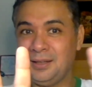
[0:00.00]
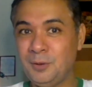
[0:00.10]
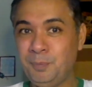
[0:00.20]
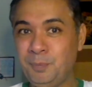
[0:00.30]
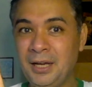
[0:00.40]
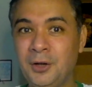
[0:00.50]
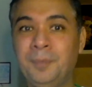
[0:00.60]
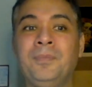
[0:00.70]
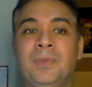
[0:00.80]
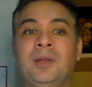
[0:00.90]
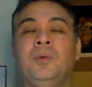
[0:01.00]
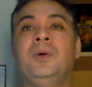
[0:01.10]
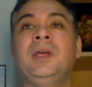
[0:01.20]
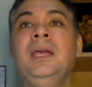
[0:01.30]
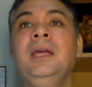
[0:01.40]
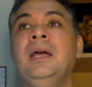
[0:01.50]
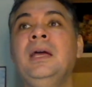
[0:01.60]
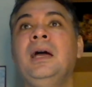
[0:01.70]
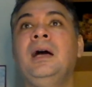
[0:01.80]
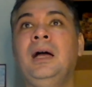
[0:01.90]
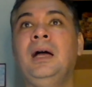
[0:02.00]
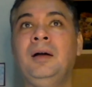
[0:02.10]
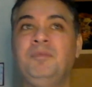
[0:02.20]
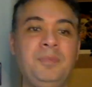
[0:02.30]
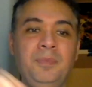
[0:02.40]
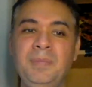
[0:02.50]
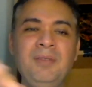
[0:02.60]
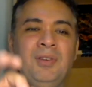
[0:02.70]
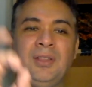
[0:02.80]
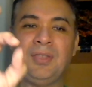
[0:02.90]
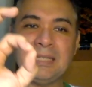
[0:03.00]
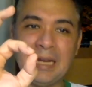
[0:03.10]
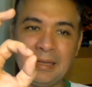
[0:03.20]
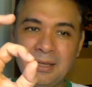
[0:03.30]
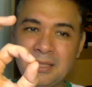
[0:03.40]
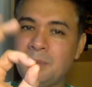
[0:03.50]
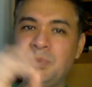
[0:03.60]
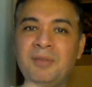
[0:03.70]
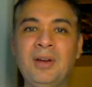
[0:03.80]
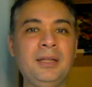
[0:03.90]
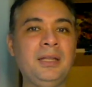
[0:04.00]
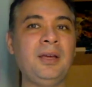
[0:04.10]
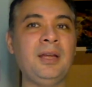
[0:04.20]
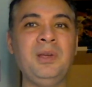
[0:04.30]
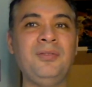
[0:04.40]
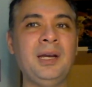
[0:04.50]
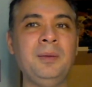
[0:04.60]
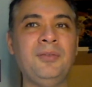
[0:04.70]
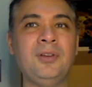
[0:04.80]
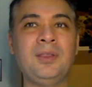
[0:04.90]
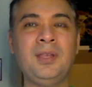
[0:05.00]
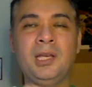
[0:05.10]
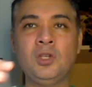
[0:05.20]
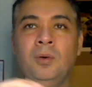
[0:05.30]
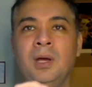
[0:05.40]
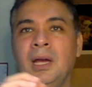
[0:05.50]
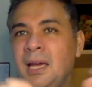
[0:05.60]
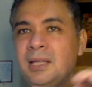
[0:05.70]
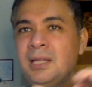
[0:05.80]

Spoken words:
Yun pa lang yun. Okay? Even things like this can be very different things. So it's